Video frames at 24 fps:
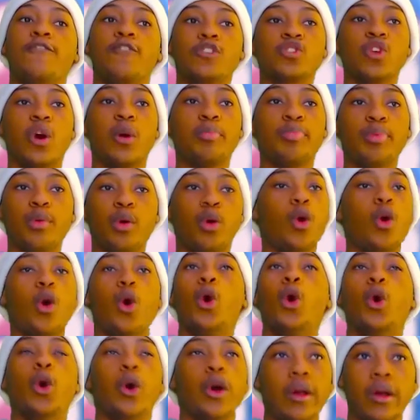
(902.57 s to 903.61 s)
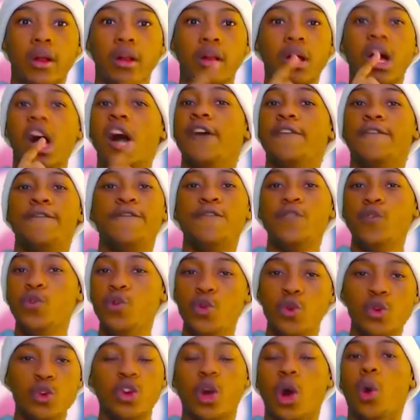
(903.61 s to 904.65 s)
example, oil,
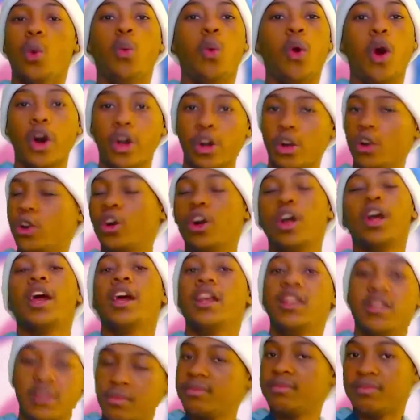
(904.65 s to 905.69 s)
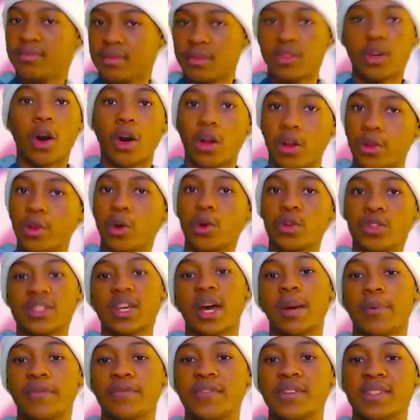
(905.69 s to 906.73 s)
food, water, and all those
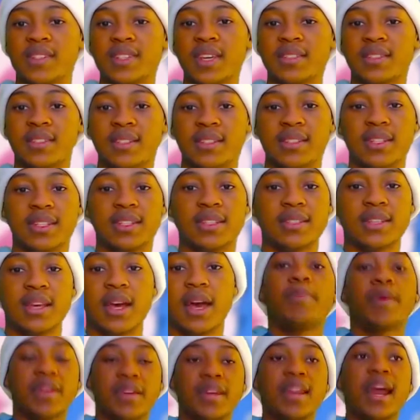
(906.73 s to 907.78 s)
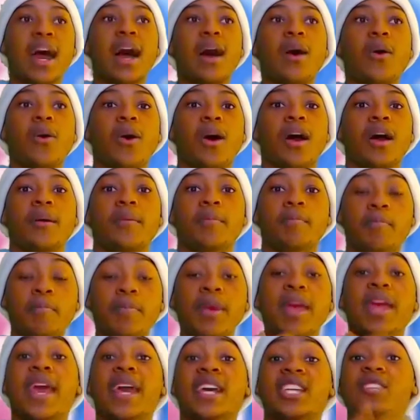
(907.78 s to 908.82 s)
type of necessities. But now,
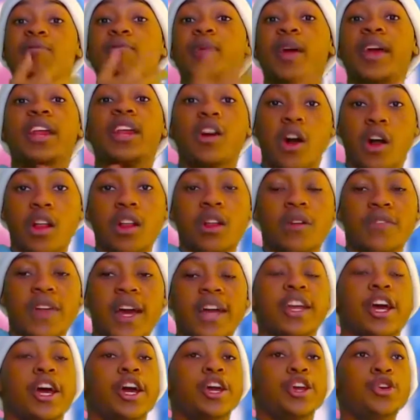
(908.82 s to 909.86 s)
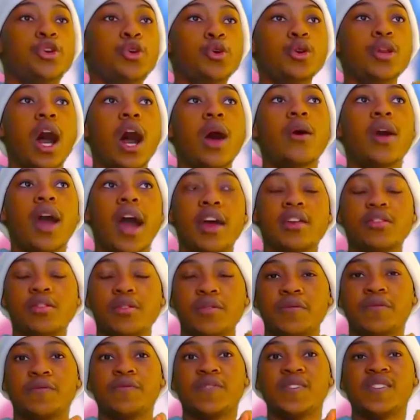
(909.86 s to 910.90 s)
me explaining all of that, you now kind
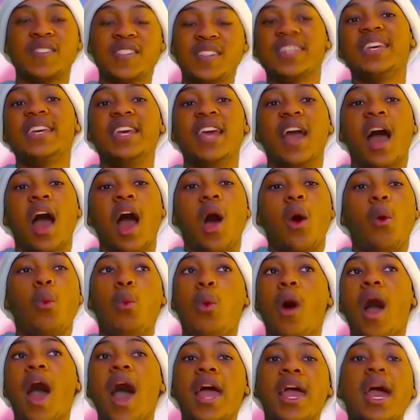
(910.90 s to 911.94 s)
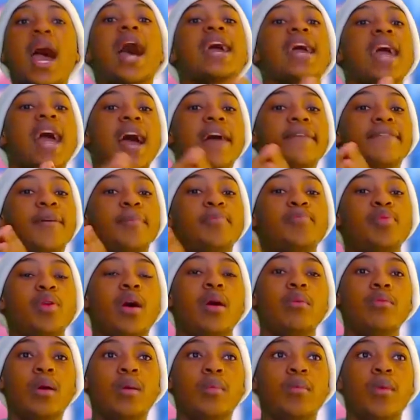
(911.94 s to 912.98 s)
of see why I have a
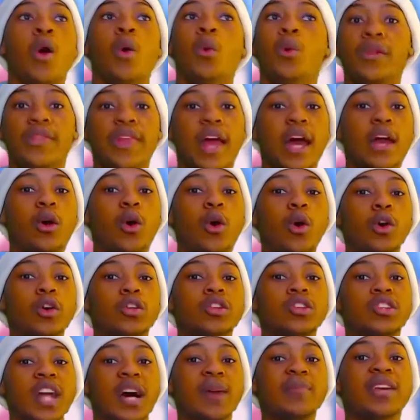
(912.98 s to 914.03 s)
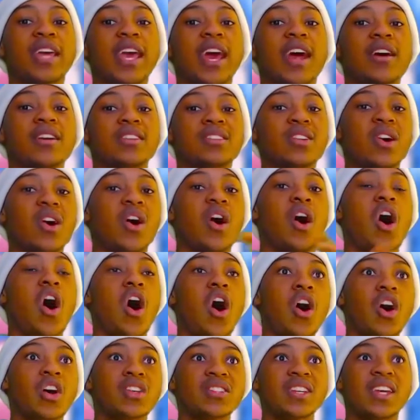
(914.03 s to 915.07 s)
problem with that whole dumb character
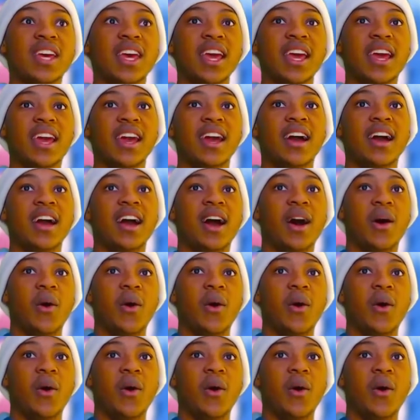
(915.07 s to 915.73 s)
asking